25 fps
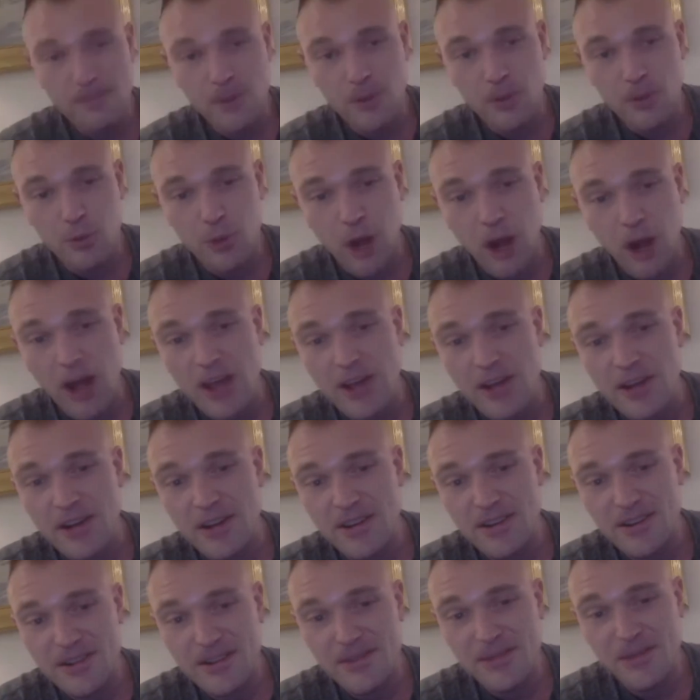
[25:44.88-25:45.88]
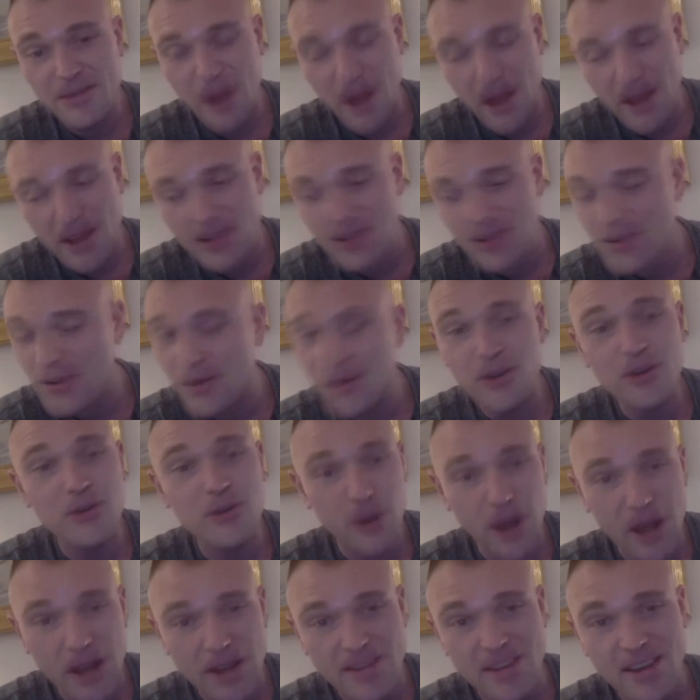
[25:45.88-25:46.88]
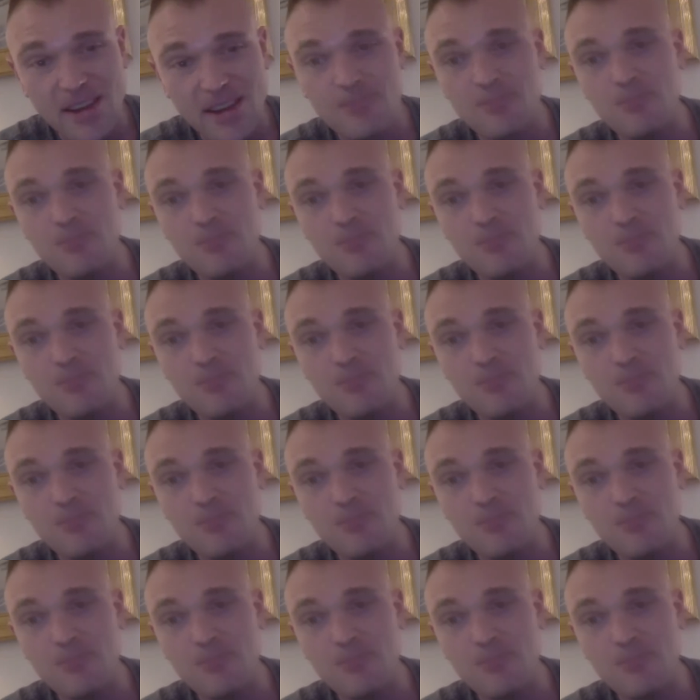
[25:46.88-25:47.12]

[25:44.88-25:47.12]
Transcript: also right, right. granted